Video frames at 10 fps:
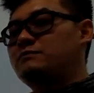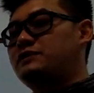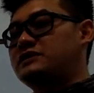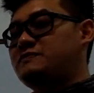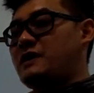
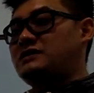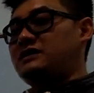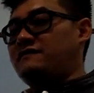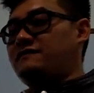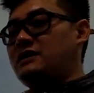
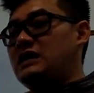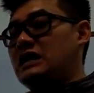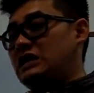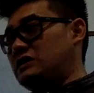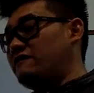perspective
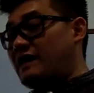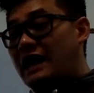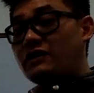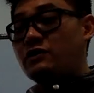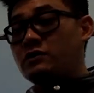in
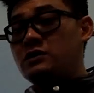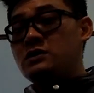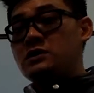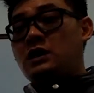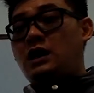value
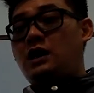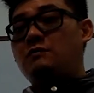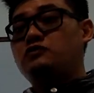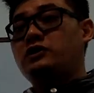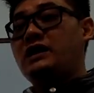
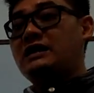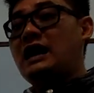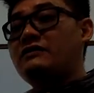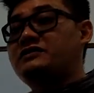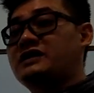to
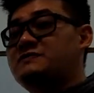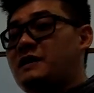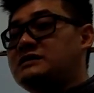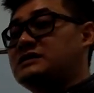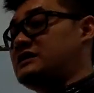encourage
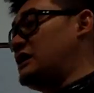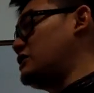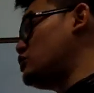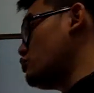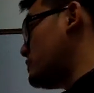expenses
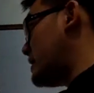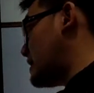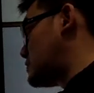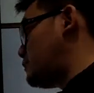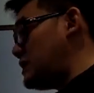in a unique
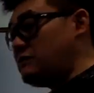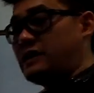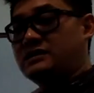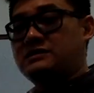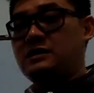
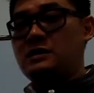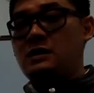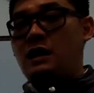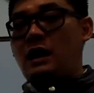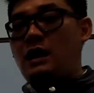experience.
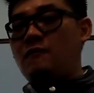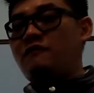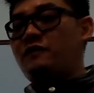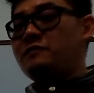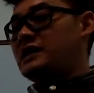
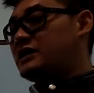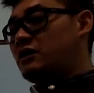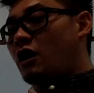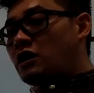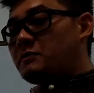From
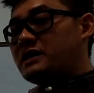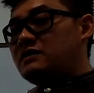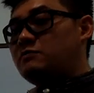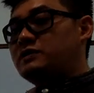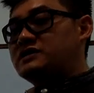economical